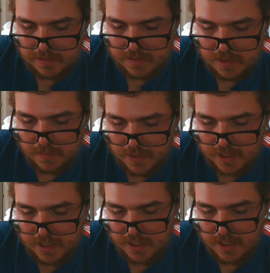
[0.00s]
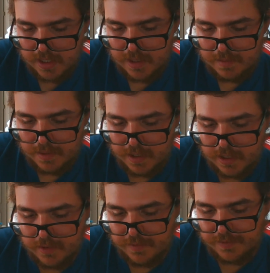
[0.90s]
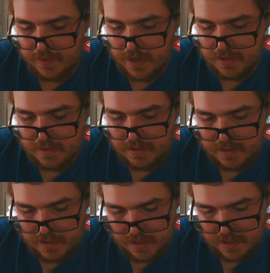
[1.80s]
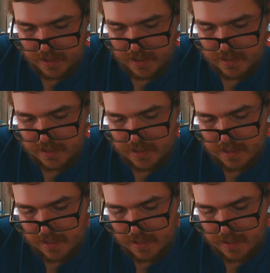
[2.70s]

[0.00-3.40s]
So we're gonna go front is